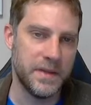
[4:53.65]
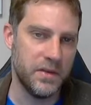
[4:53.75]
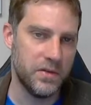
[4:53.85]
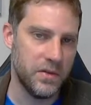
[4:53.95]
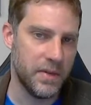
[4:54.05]

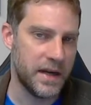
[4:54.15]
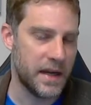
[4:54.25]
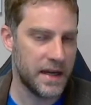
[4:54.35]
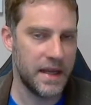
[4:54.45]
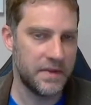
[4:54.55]
you might
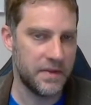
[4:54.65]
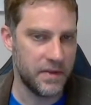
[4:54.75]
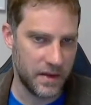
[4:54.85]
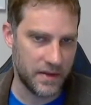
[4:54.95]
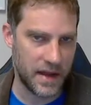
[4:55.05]
not get
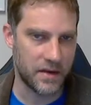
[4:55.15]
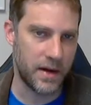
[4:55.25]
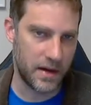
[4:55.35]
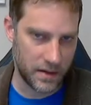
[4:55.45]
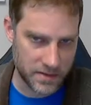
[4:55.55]
that
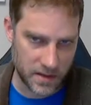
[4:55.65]
credit.